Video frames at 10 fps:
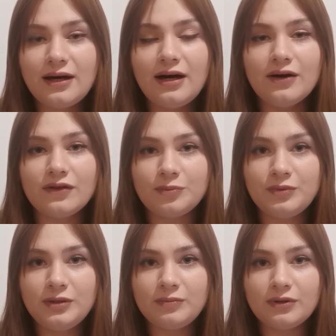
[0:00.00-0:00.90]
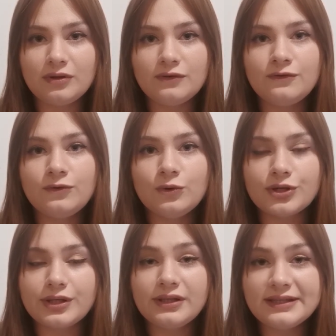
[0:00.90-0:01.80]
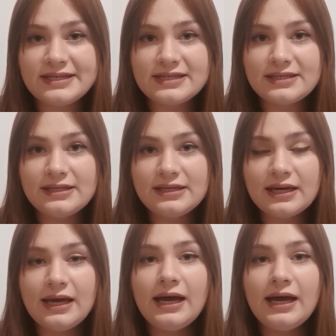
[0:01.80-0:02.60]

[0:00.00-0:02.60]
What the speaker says: other people for listening,